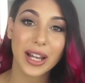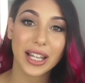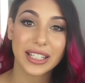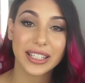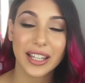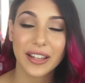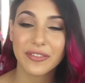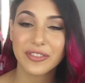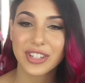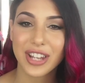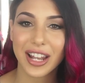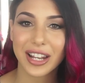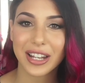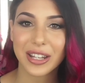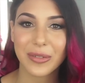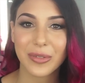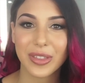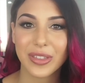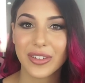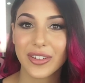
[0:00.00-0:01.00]
I love
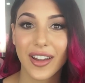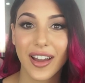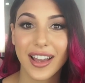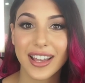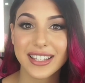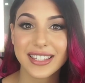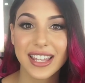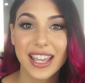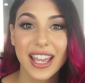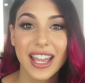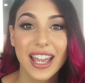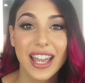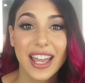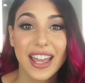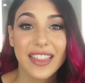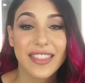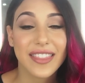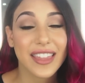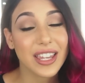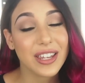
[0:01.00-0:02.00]
chatting with you guys.
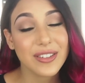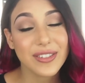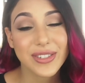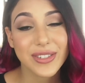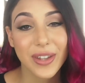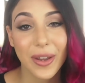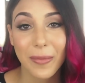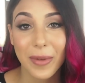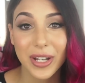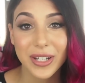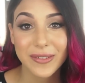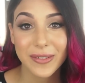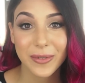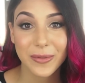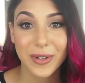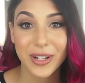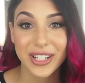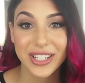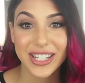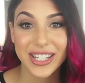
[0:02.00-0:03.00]
Thank you so much for
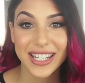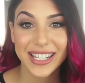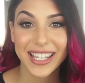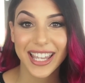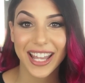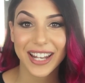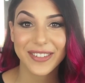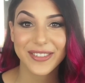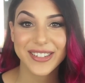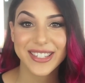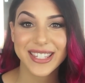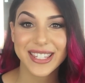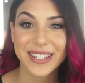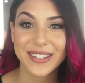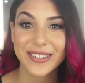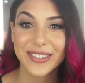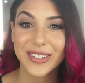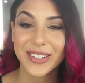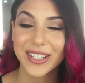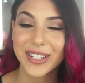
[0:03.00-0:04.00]
watching and I'll
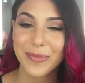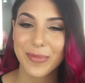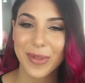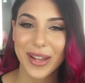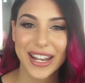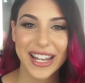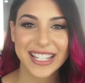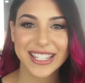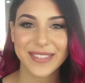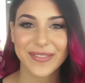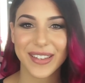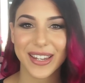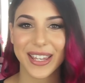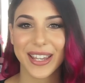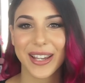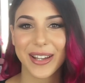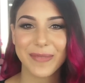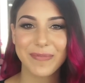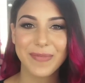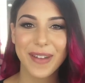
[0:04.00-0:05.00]
see you all in my next
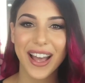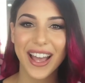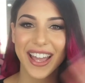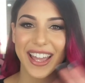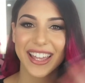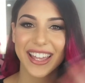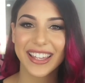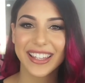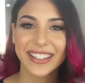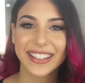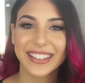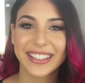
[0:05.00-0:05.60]
video. Bye!